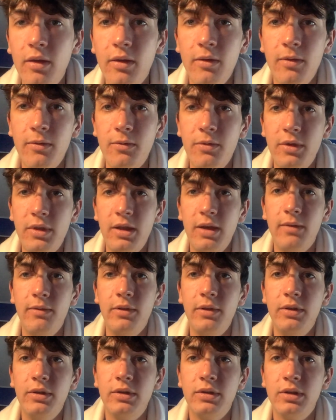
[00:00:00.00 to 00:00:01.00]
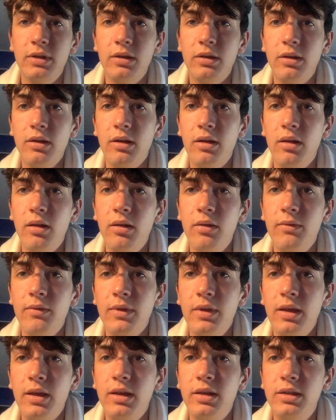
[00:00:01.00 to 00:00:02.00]
for the evolution of
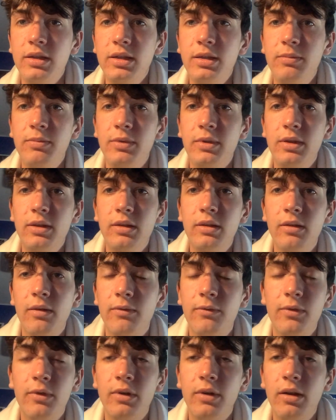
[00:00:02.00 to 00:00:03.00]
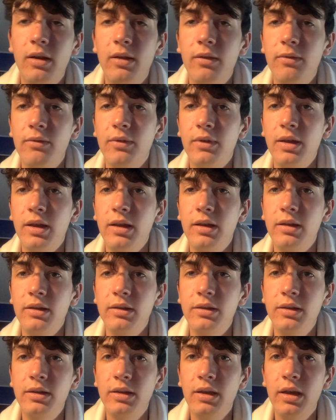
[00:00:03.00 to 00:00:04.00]
ATP of
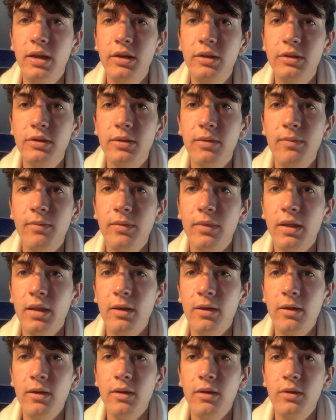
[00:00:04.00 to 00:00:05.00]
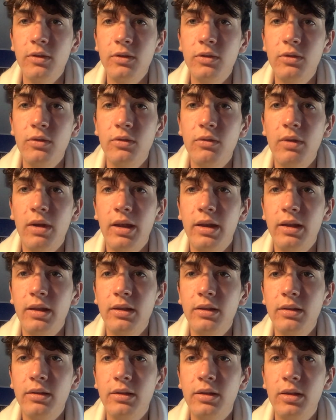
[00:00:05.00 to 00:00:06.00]
NADH to
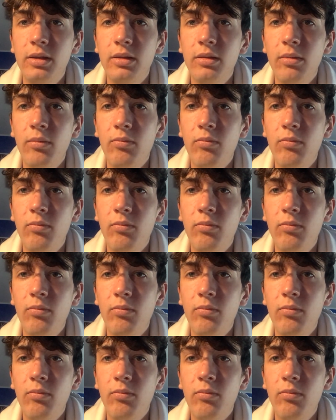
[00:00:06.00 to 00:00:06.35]
NAD+.